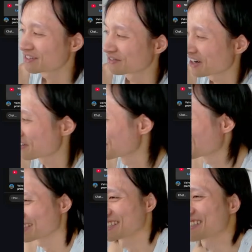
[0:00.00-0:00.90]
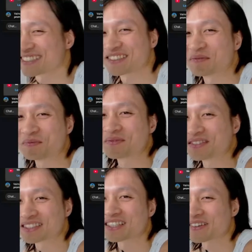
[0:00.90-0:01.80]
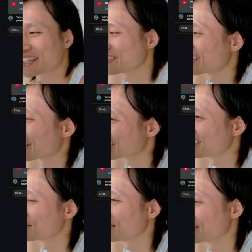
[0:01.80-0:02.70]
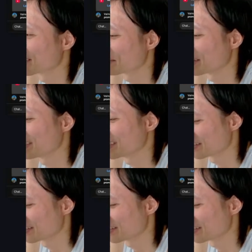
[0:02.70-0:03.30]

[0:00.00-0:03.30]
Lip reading: Viro, I'll get you connected with somebody at